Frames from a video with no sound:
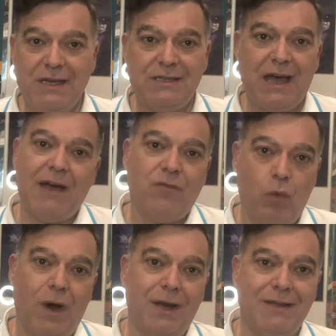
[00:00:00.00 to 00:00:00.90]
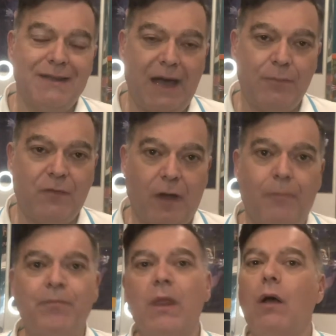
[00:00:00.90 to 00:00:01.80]
need to have one adapter,
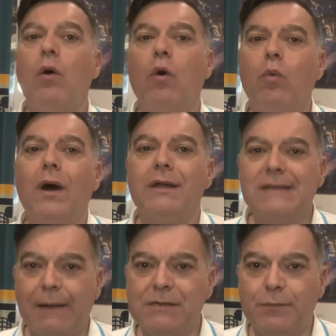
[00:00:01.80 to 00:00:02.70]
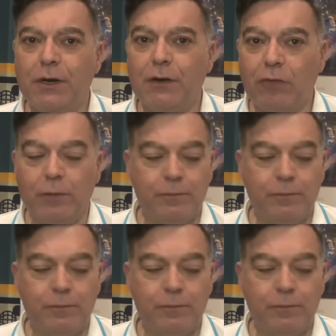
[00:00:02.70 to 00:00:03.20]
or one adapter per room.